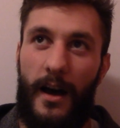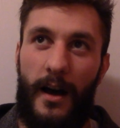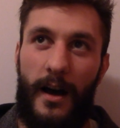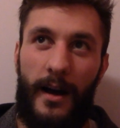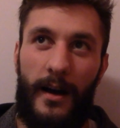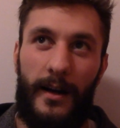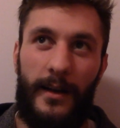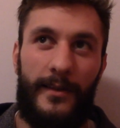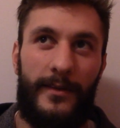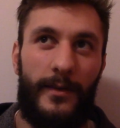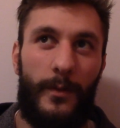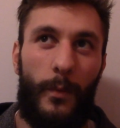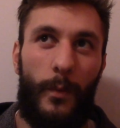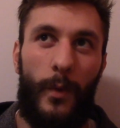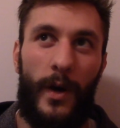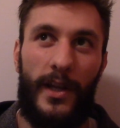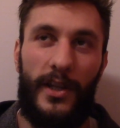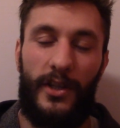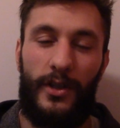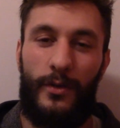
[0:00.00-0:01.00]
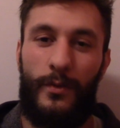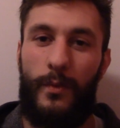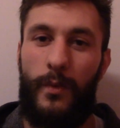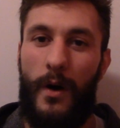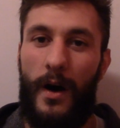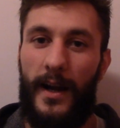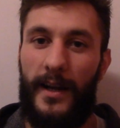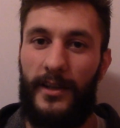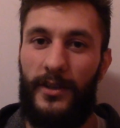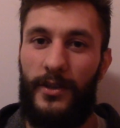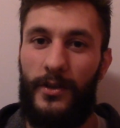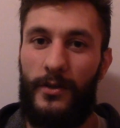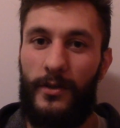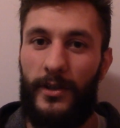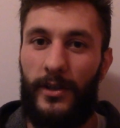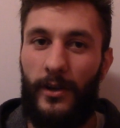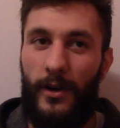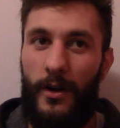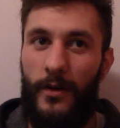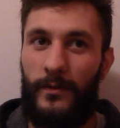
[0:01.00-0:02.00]
on what you want.
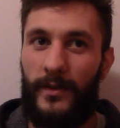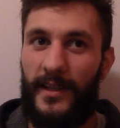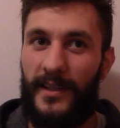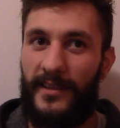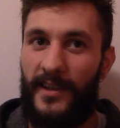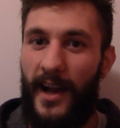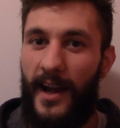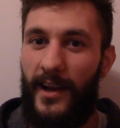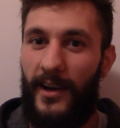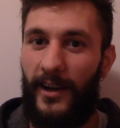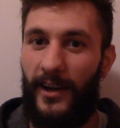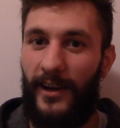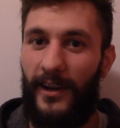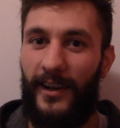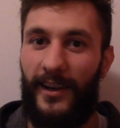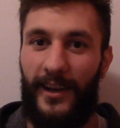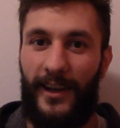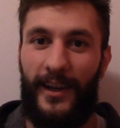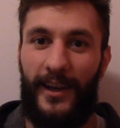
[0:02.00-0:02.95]
You're your own desire.